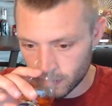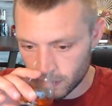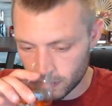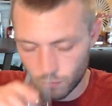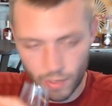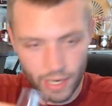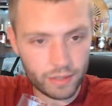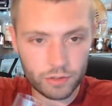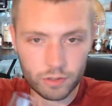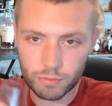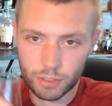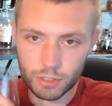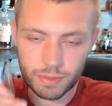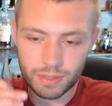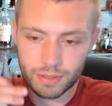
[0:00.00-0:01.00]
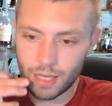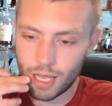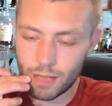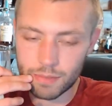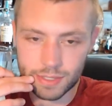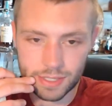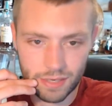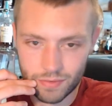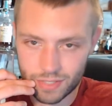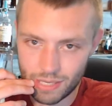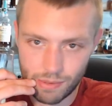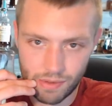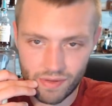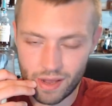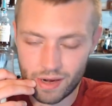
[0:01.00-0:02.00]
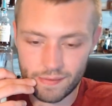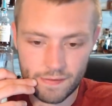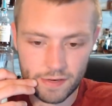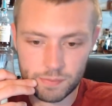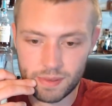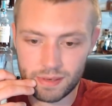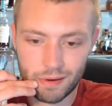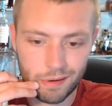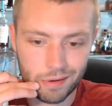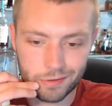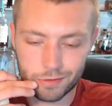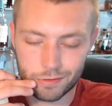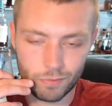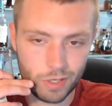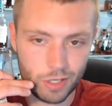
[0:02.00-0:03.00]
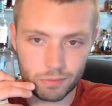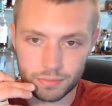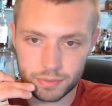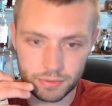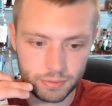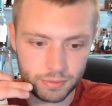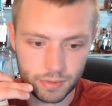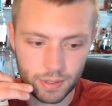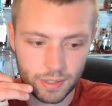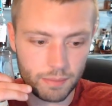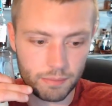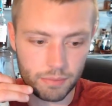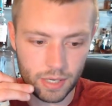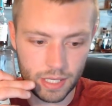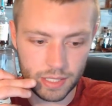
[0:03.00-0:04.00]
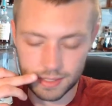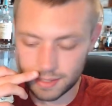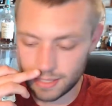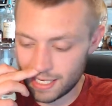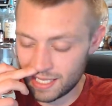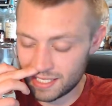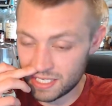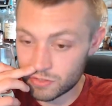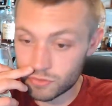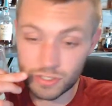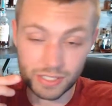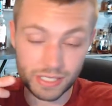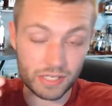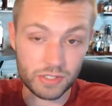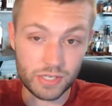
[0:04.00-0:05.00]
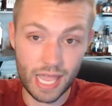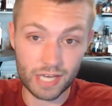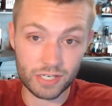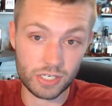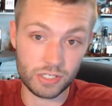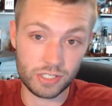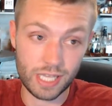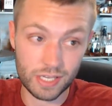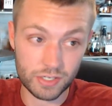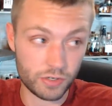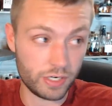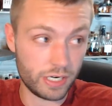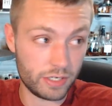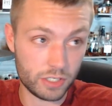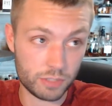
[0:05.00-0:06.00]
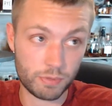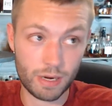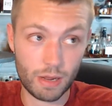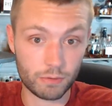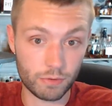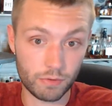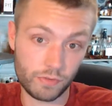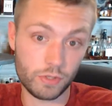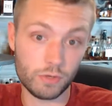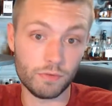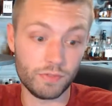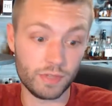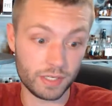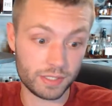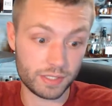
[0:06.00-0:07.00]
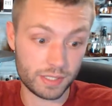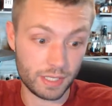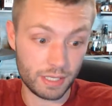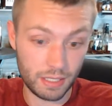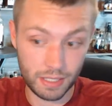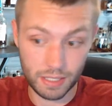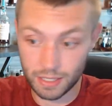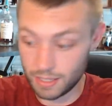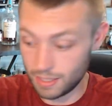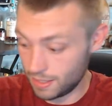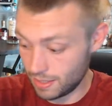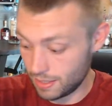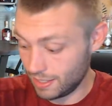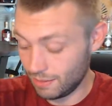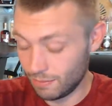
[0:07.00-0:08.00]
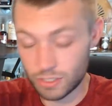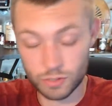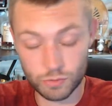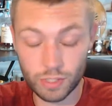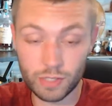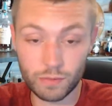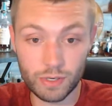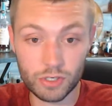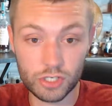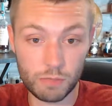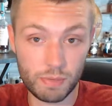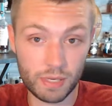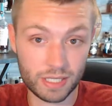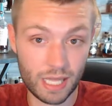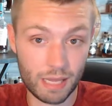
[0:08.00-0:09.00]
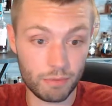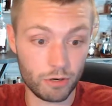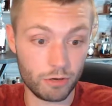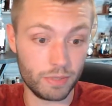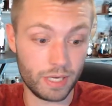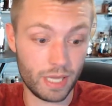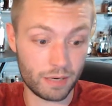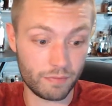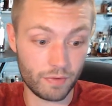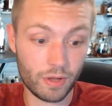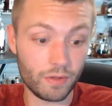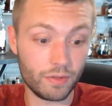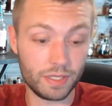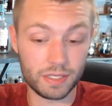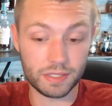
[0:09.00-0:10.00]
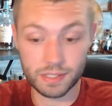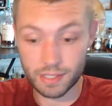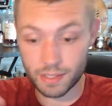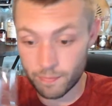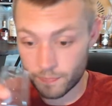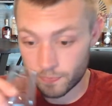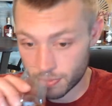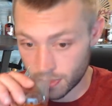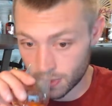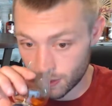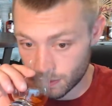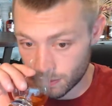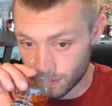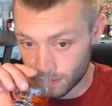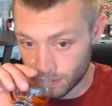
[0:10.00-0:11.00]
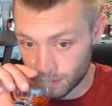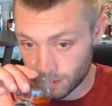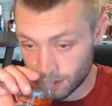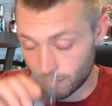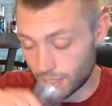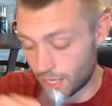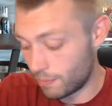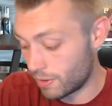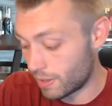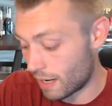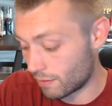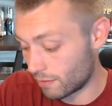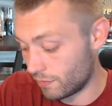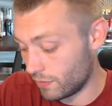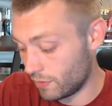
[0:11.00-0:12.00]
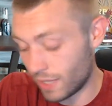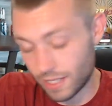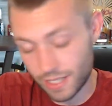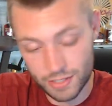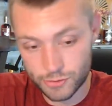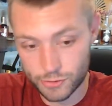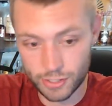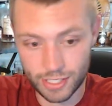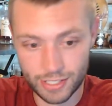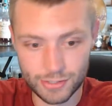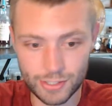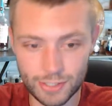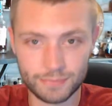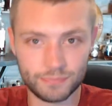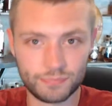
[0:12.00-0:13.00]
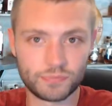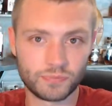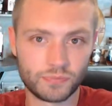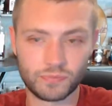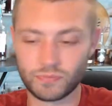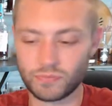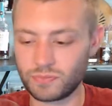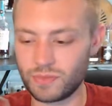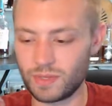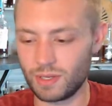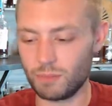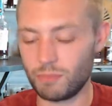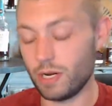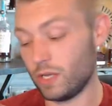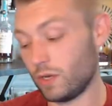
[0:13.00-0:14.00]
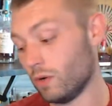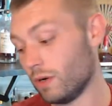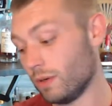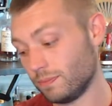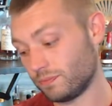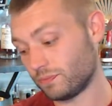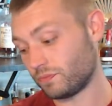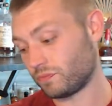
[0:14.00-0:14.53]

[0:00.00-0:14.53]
Regular bourbon, almost every time I've had it, I've just been underwhelmed, unimpressed. And it's interesting because I actually yesterday just put out a review of this, which is really weird. She picked that bourbon out of all these, but I put out a review of that yesterday, so pretty cool.